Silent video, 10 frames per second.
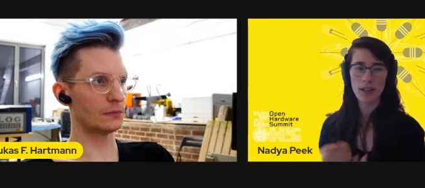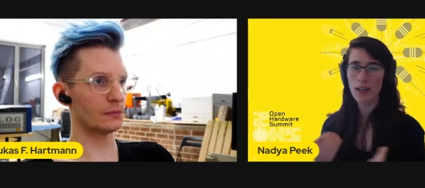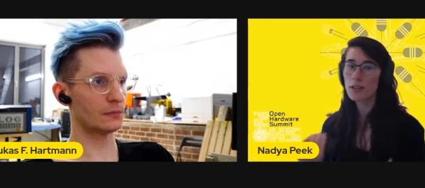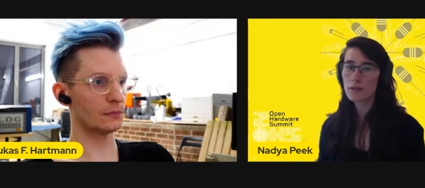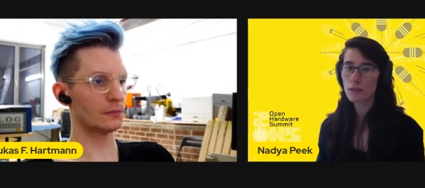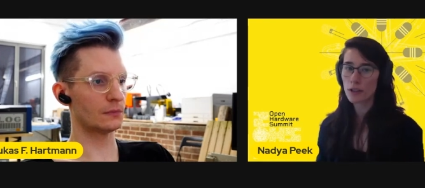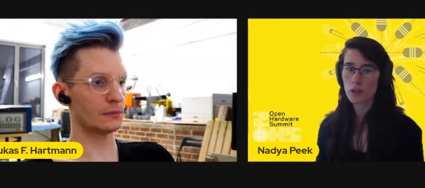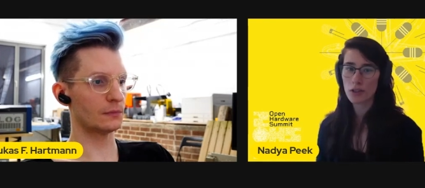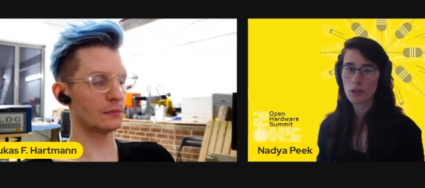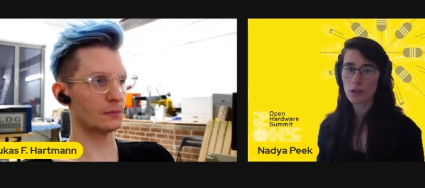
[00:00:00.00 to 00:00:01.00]
Speaker 1: of version
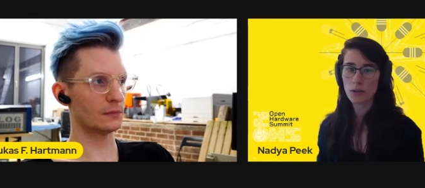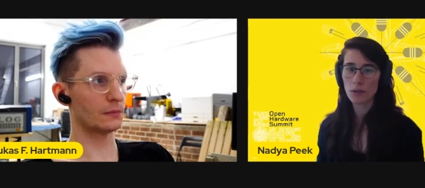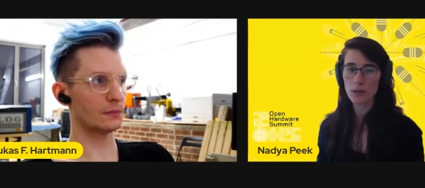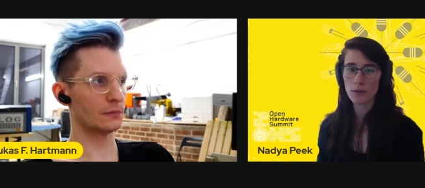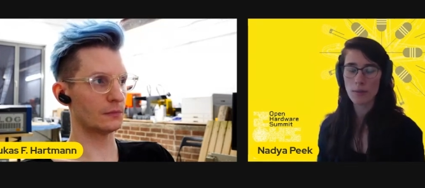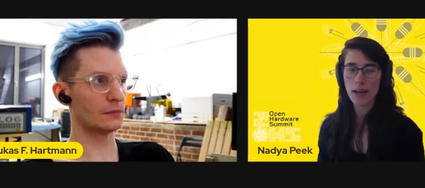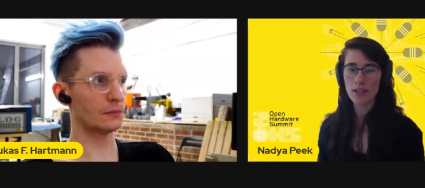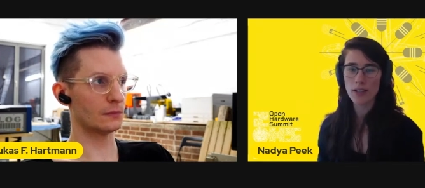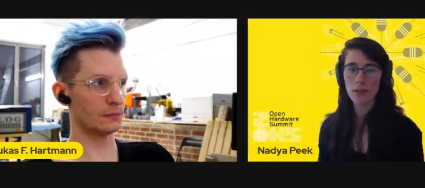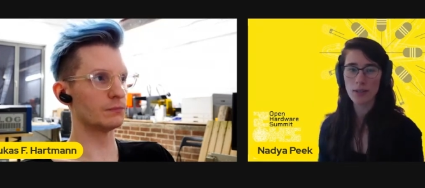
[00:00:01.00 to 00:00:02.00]
control for
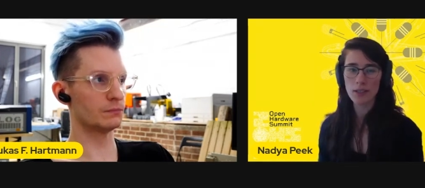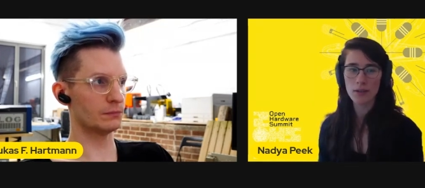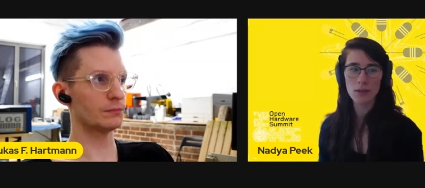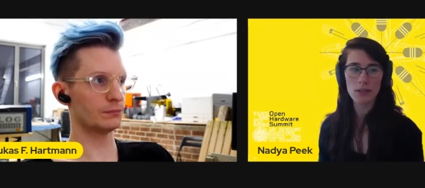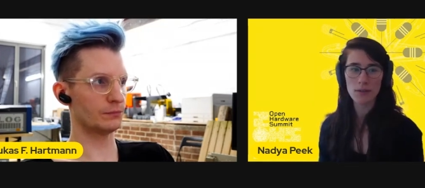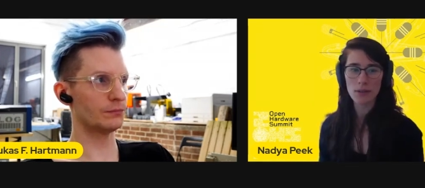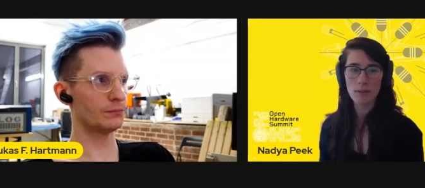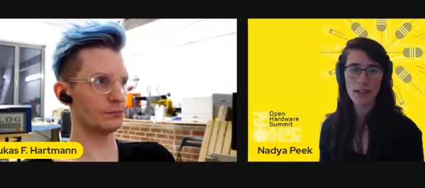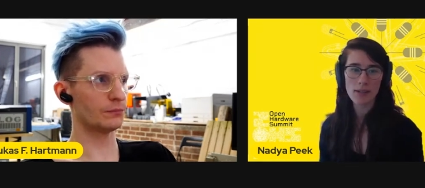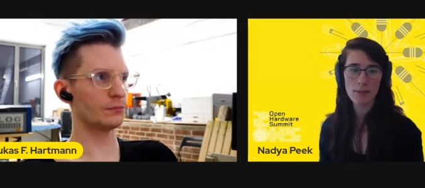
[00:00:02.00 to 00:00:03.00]
batching when mm-hmm. you do different
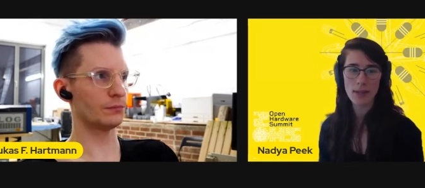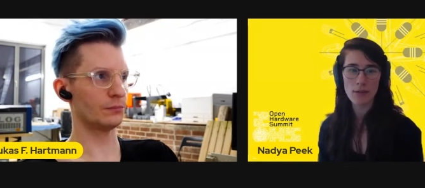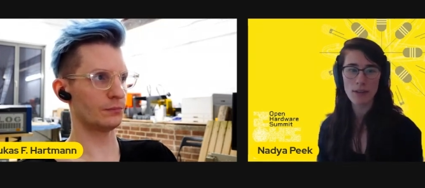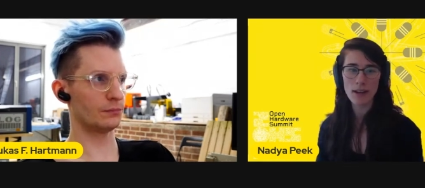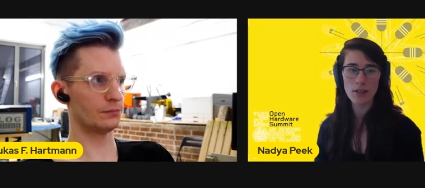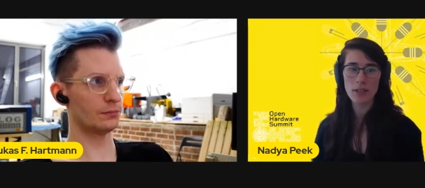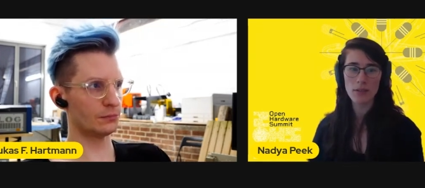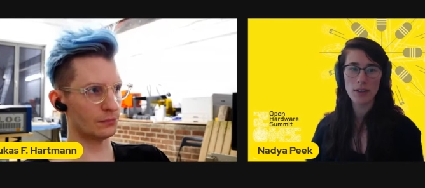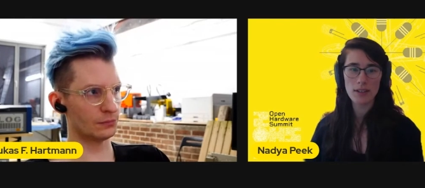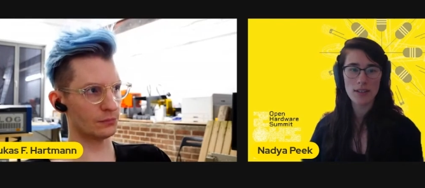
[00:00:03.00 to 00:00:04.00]
manufacturing
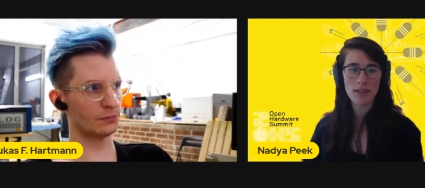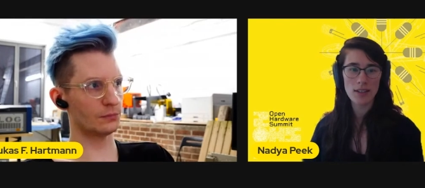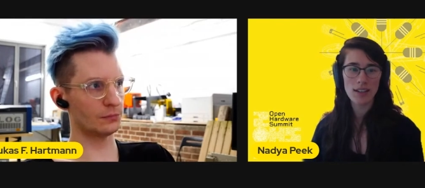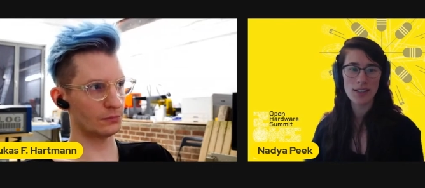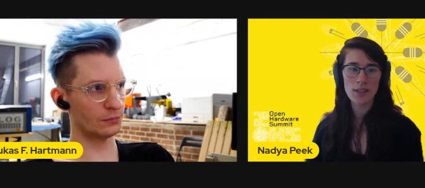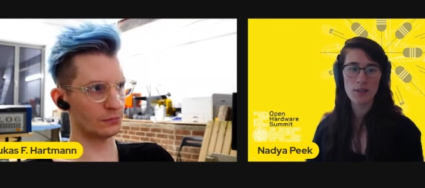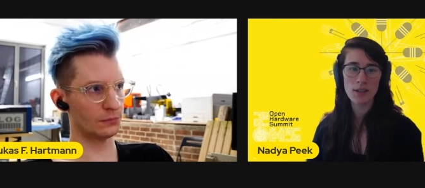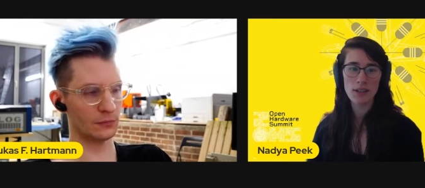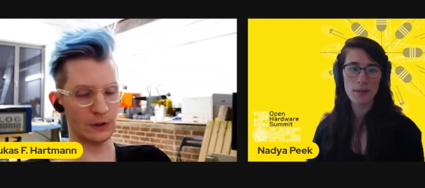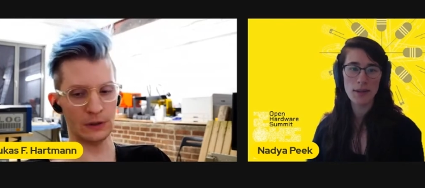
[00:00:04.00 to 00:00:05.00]
runs? Can you talk
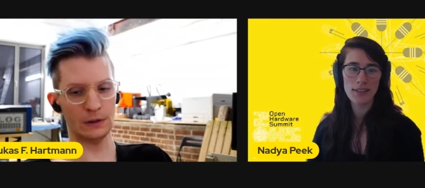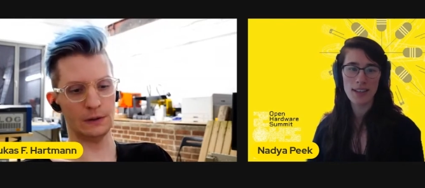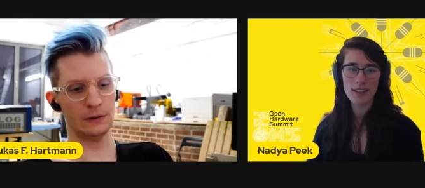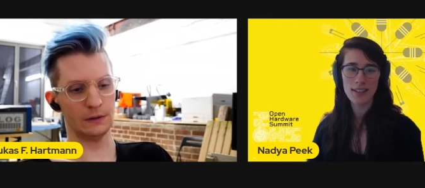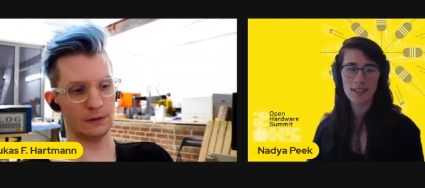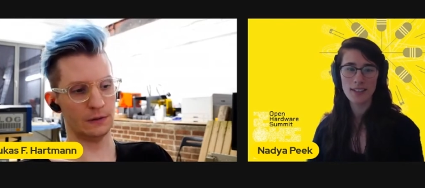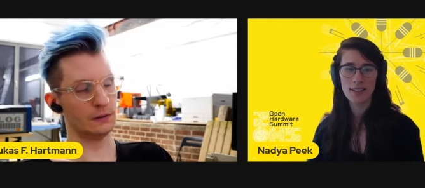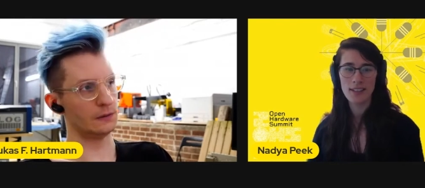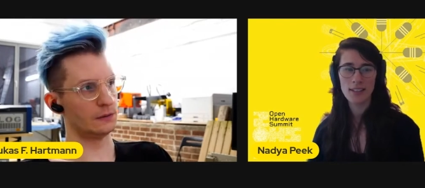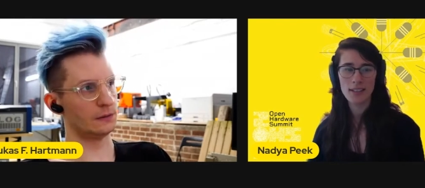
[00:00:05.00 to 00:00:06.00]
about that?
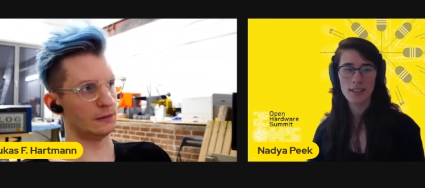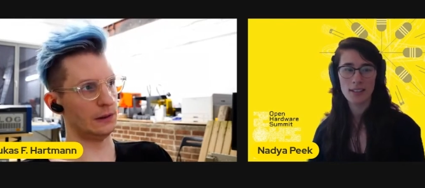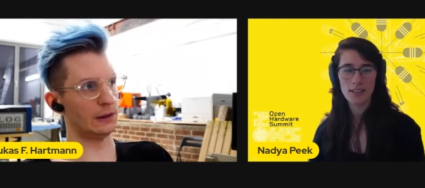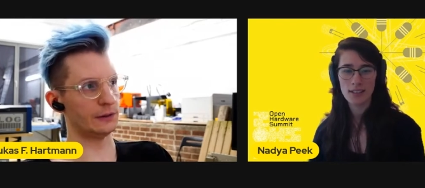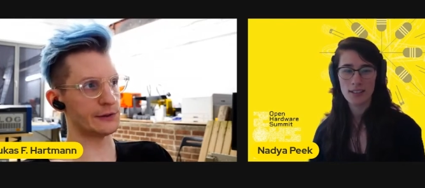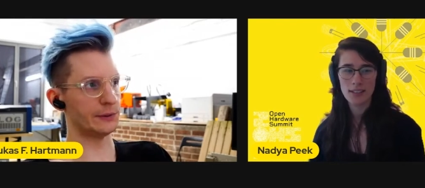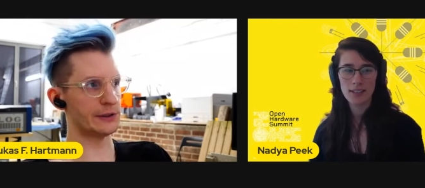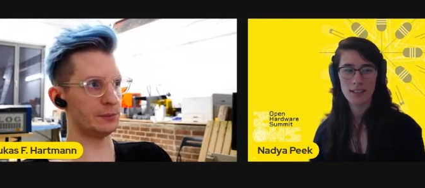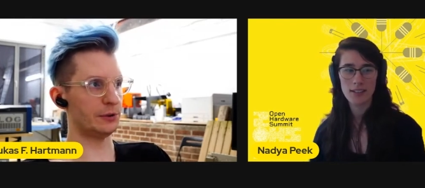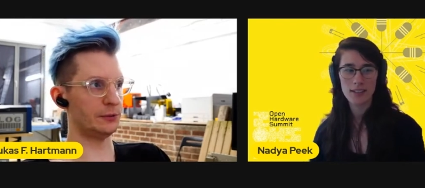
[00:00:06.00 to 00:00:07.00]
Speaker 2: Yeah, so at
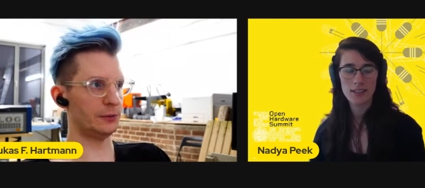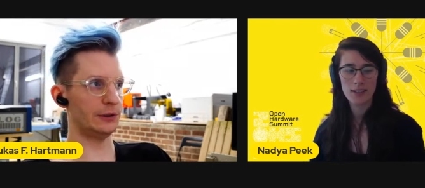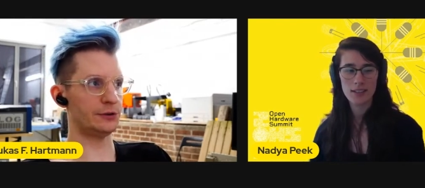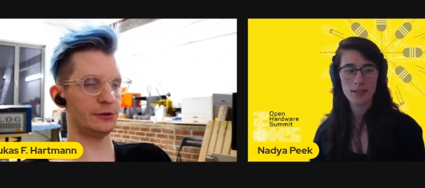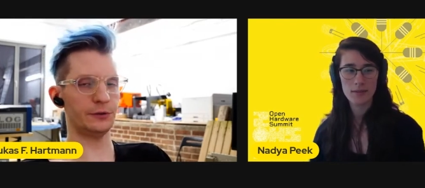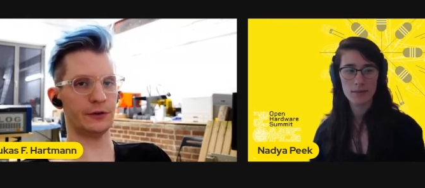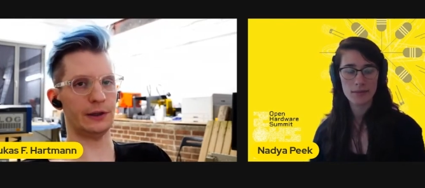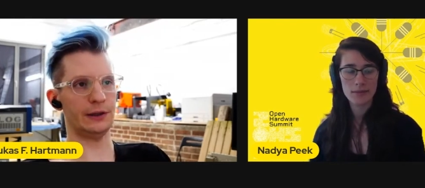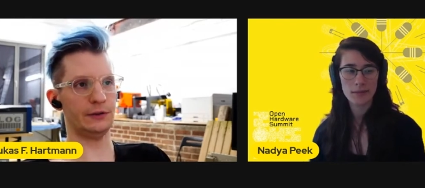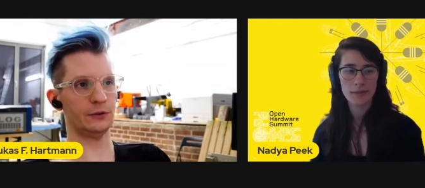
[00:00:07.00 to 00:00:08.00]
some point we introduced
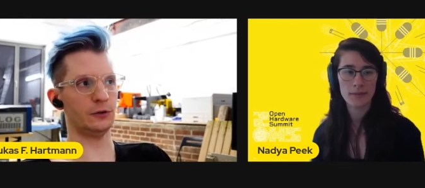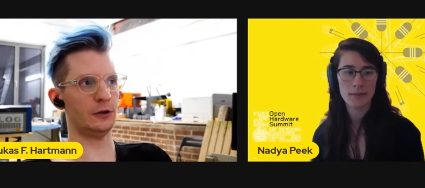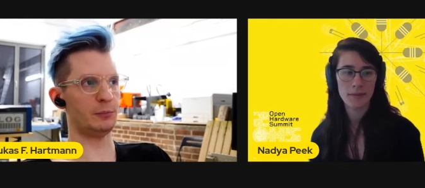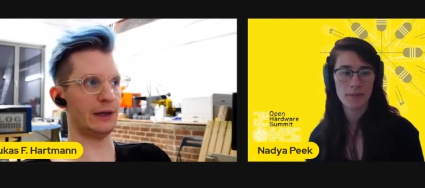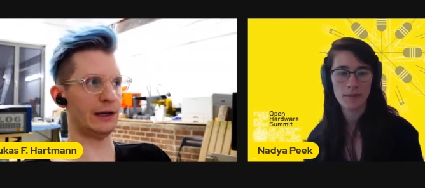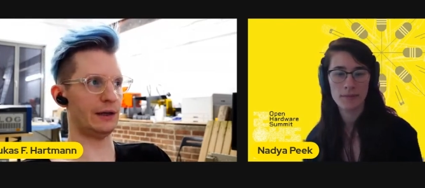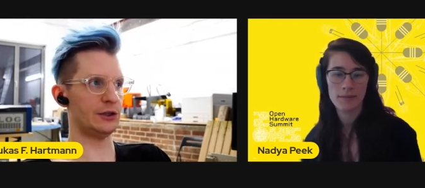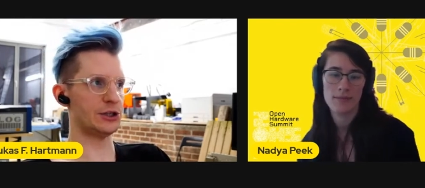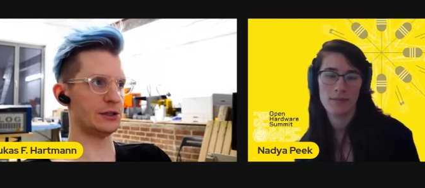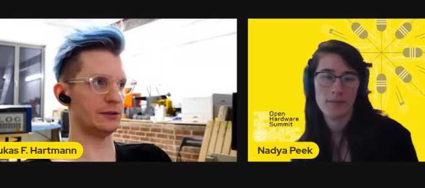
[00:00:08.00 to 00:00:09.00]
a so-called
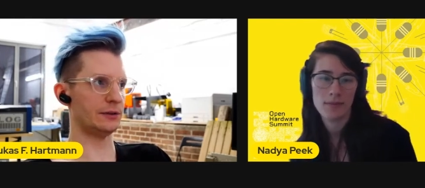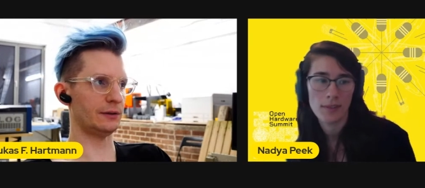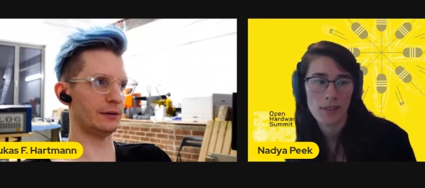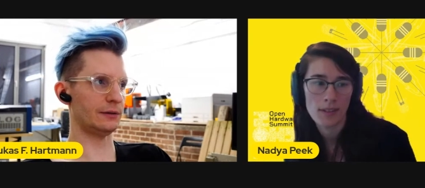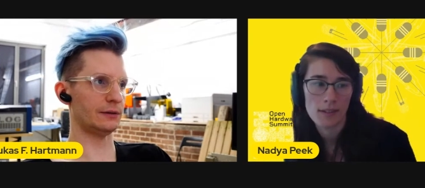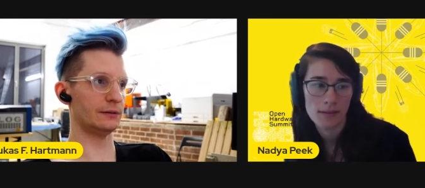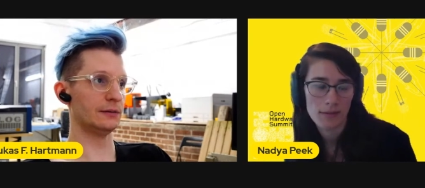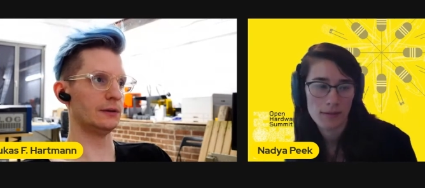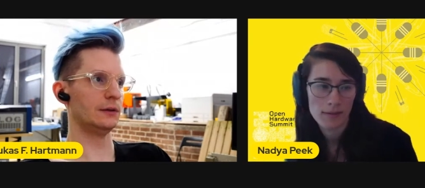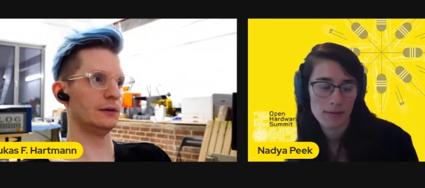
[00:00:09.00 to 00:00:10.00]
badge on the
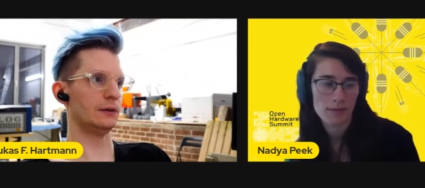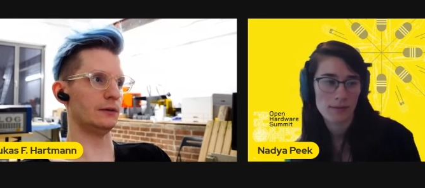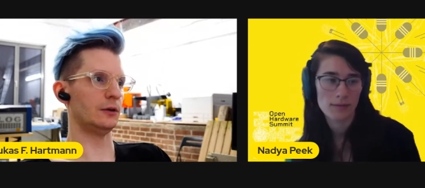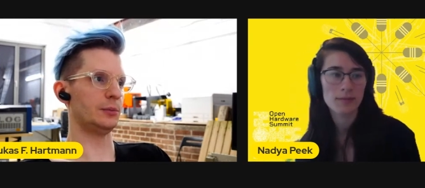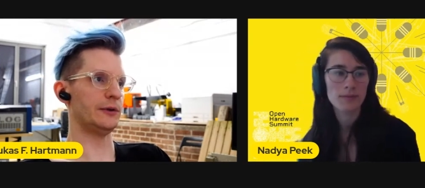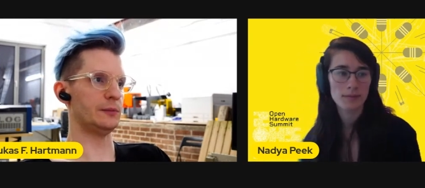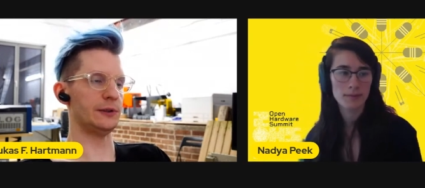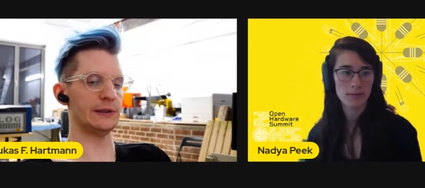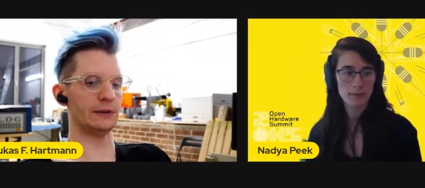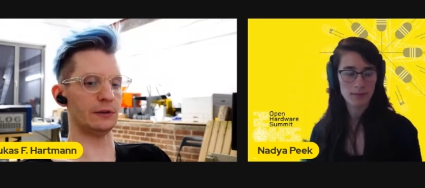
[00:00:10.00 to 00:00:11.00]
on all PCBs
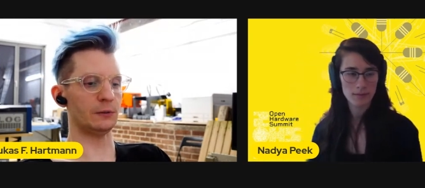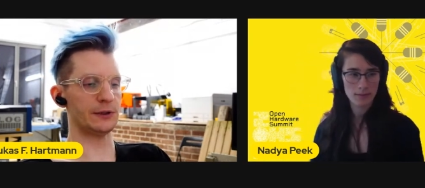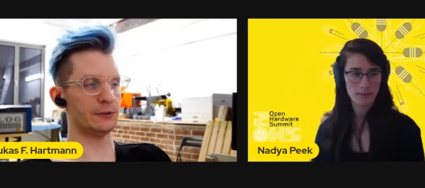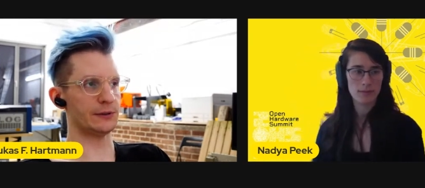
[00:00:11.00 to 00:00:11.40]
that always looks the